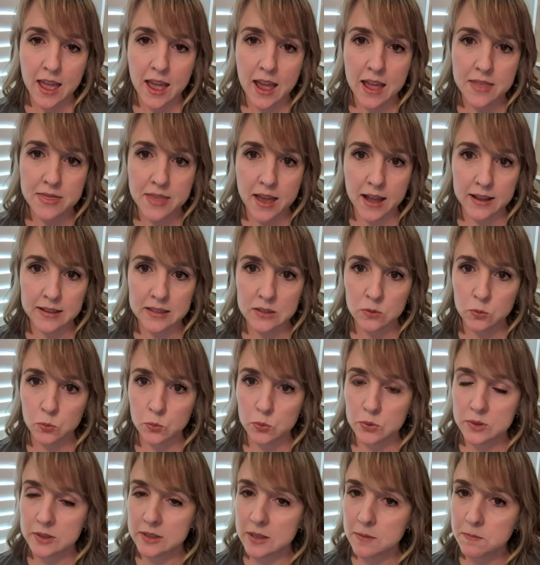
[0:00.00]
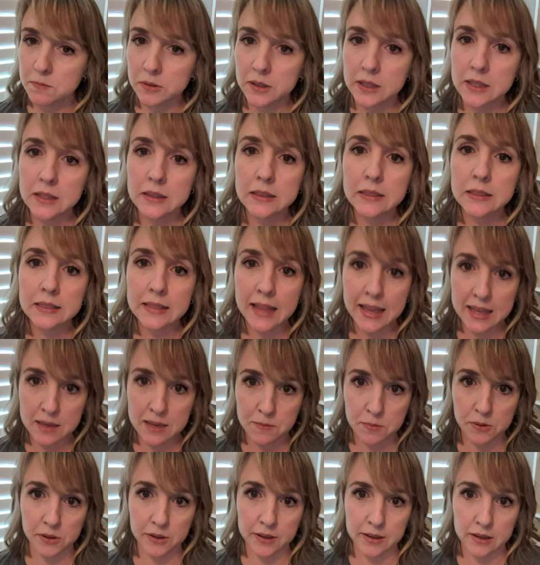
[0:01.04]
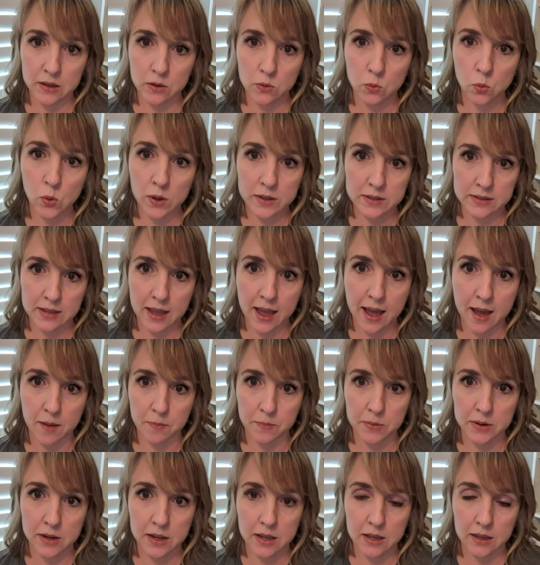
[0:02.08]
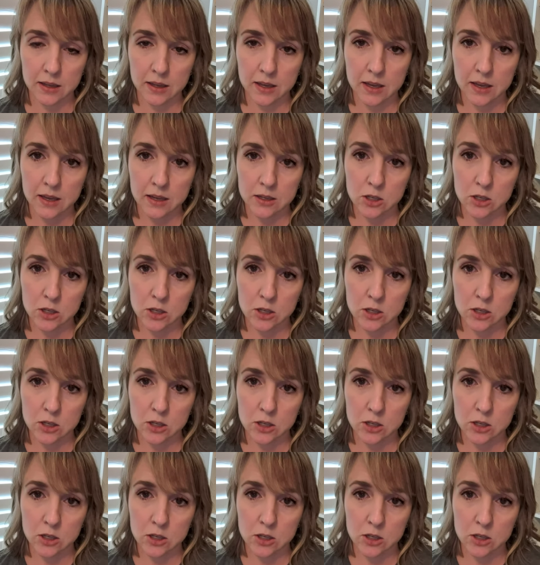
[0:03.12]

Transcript: and that's simply labeling what's happening.